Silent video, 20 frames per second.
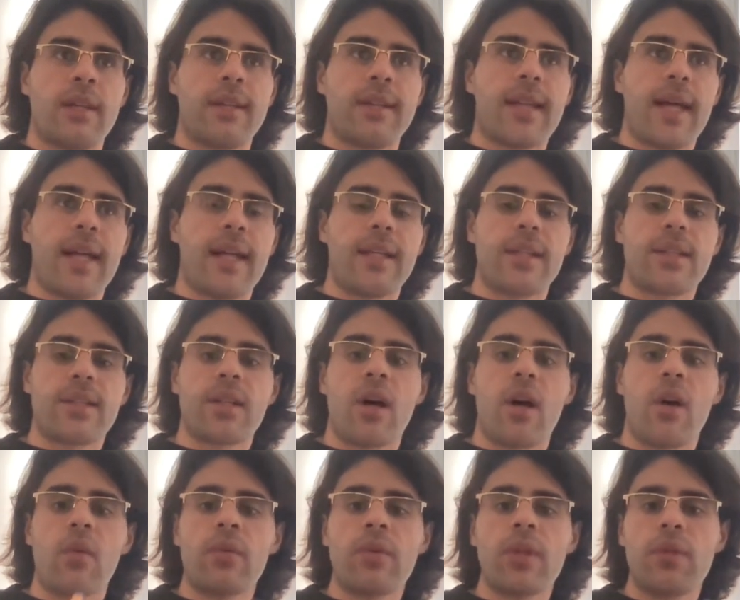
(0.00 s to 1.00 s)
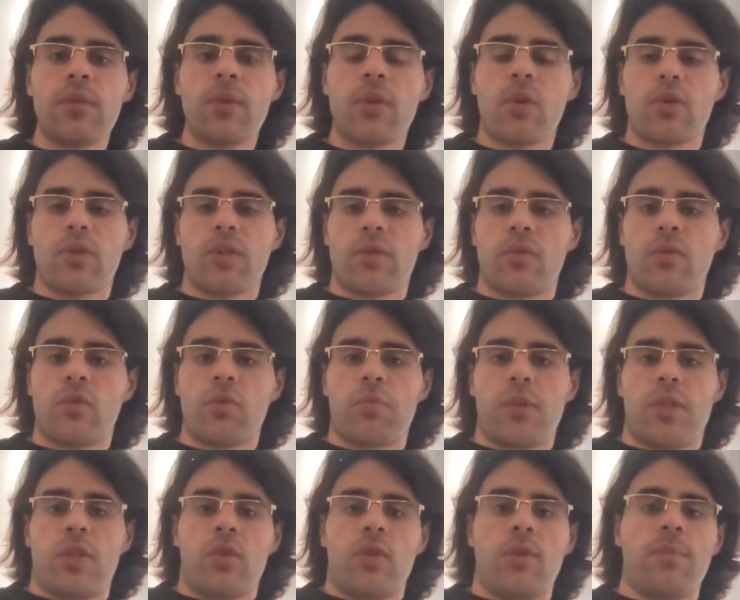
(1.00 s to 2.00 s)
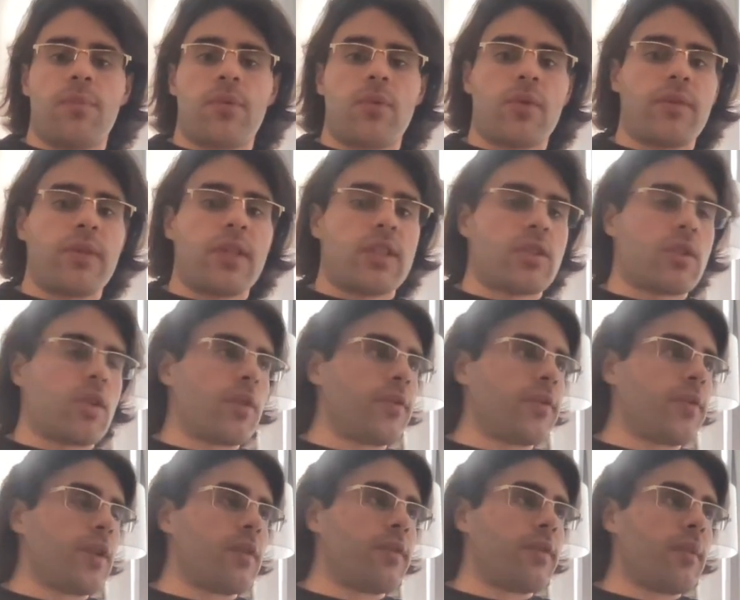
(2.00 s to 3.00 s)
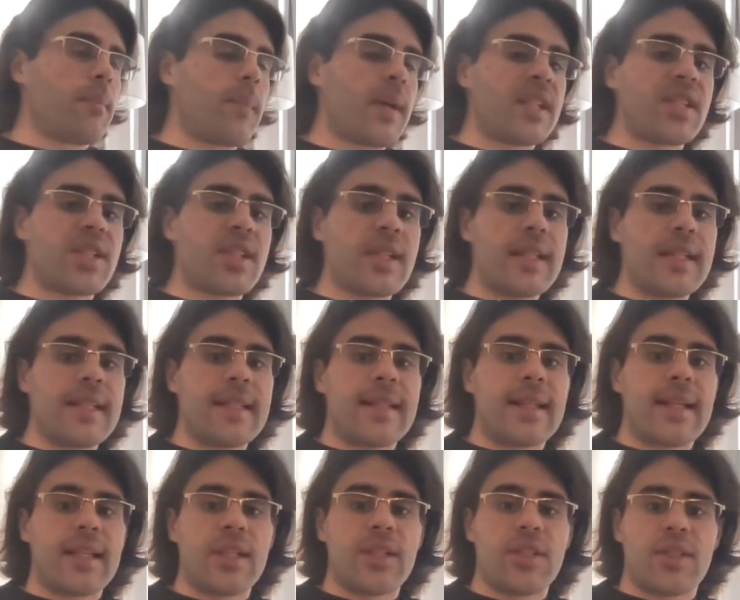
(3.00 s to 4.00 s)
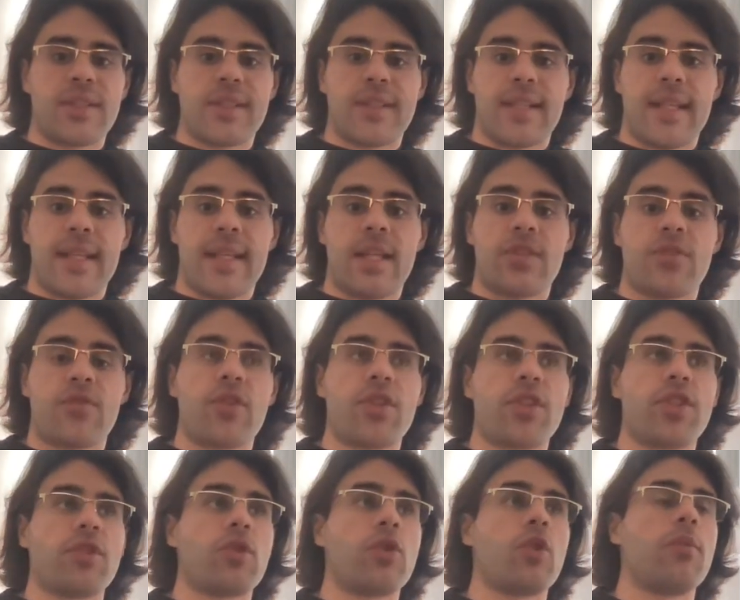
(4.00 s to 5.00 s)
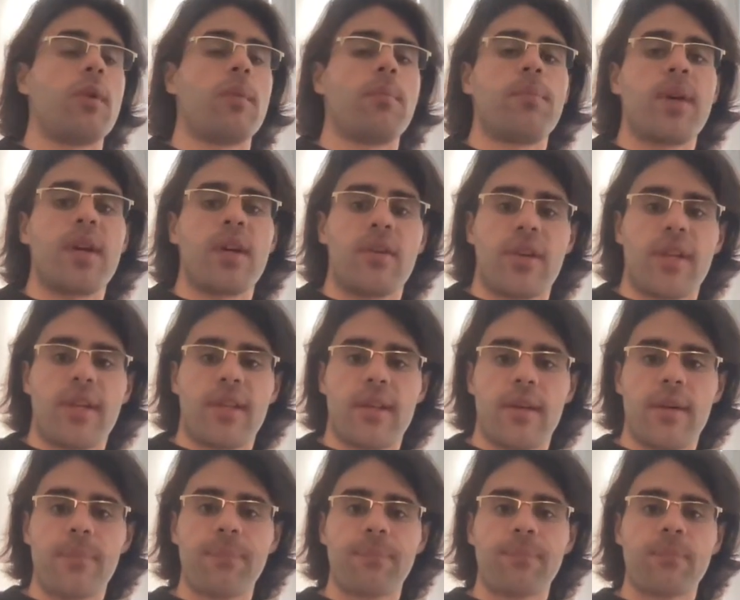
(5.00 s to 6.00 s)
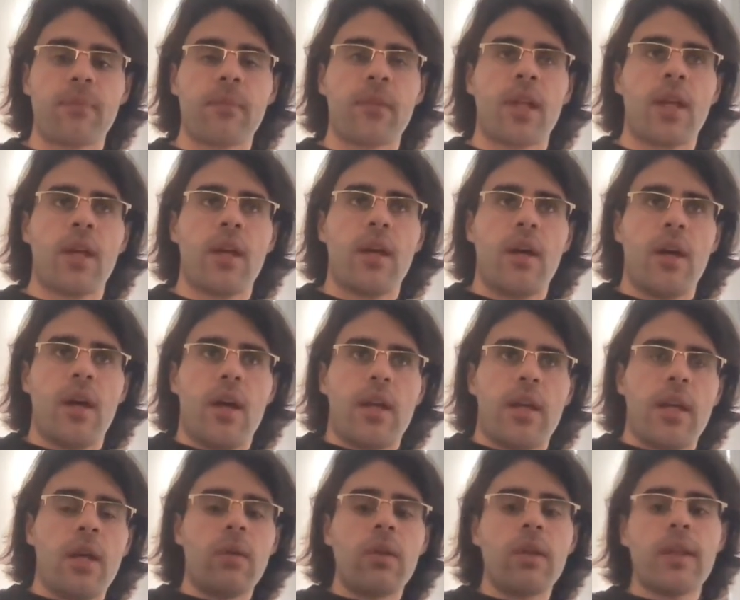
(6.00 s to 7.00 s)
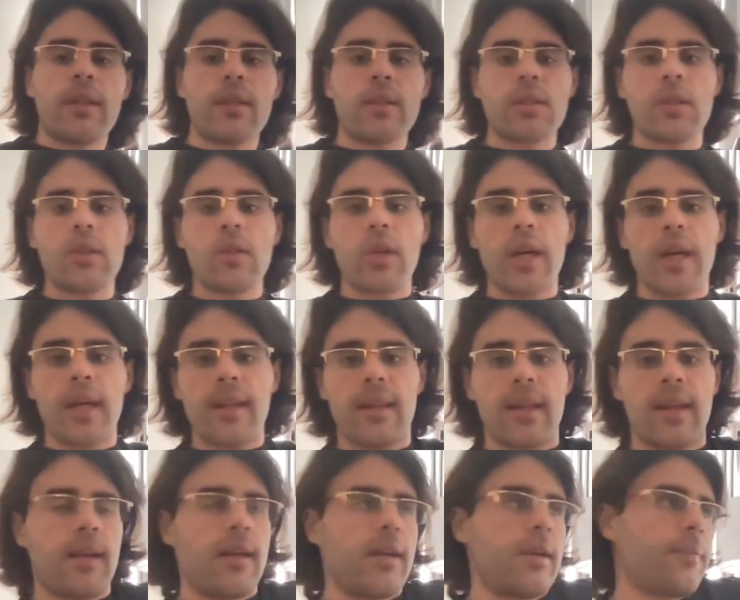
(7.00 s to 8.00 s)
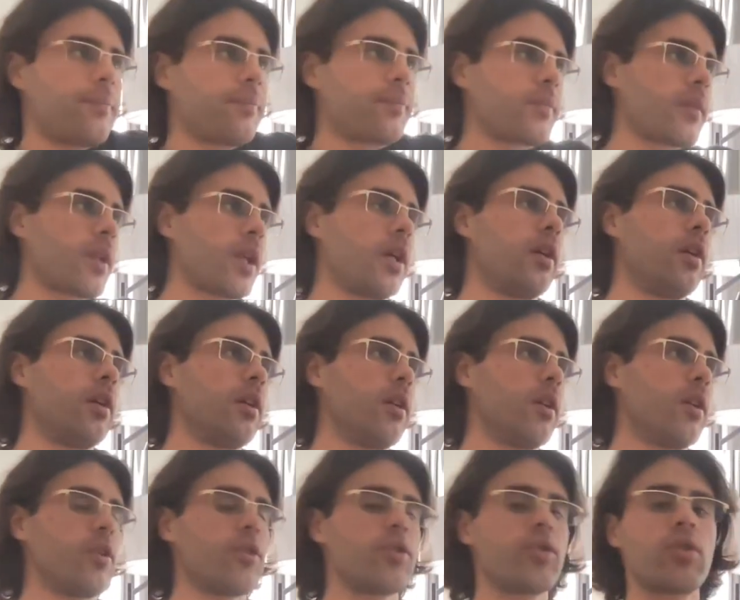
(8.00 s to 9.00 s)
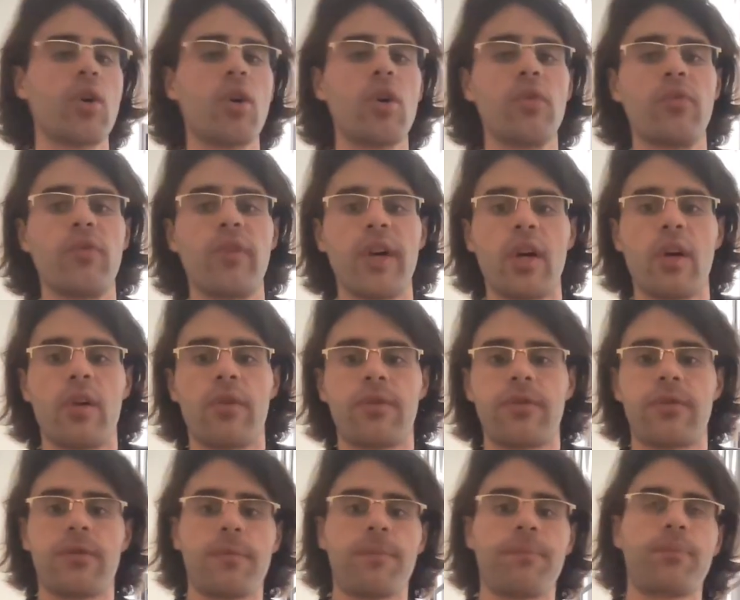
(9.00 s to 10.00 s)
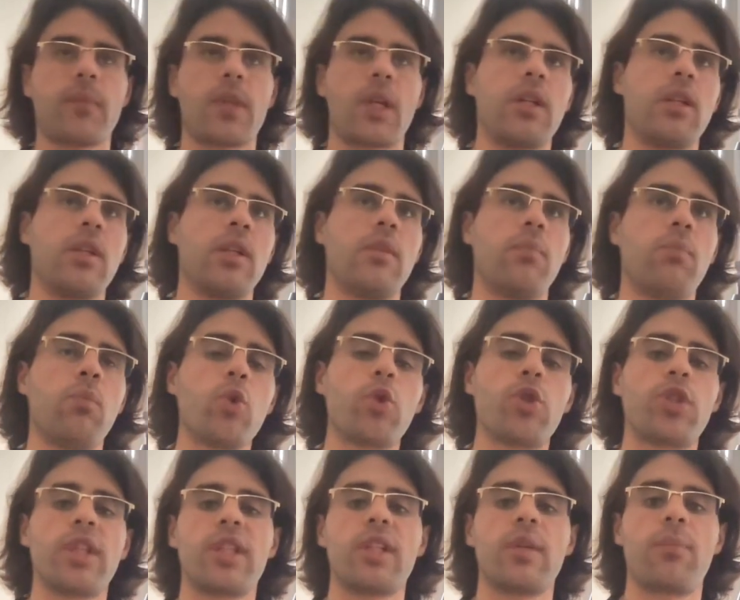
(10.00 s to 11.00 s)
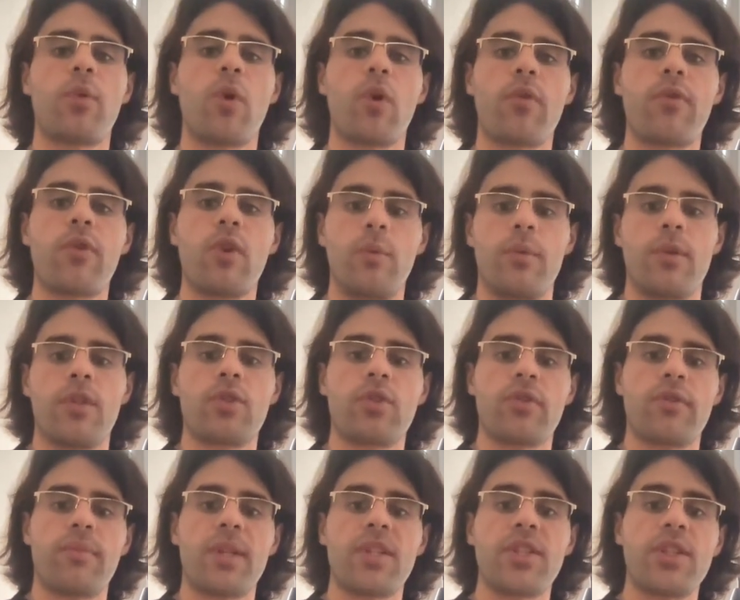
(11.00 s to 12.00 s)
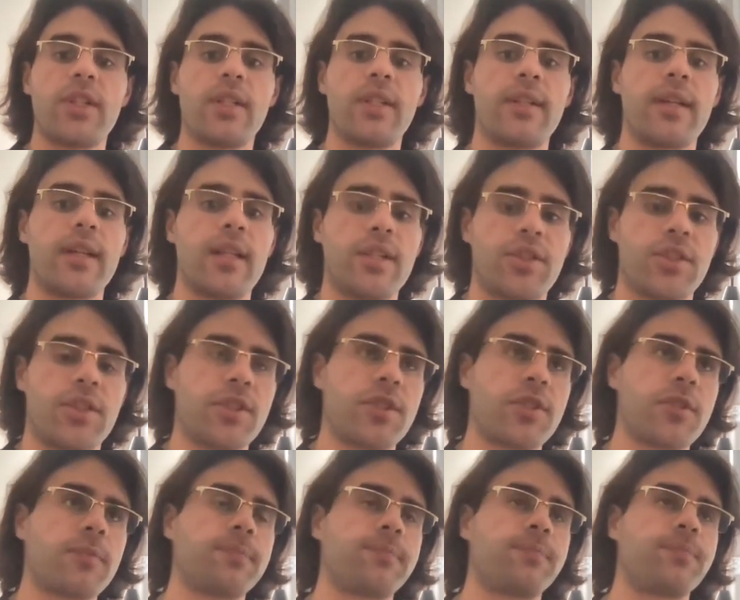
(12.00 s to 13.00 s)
That is, how difficult it would be to improve the software of a machine intelligence that has reached human parity. Now let us look at a third way of boosting the performance of machine intelligence,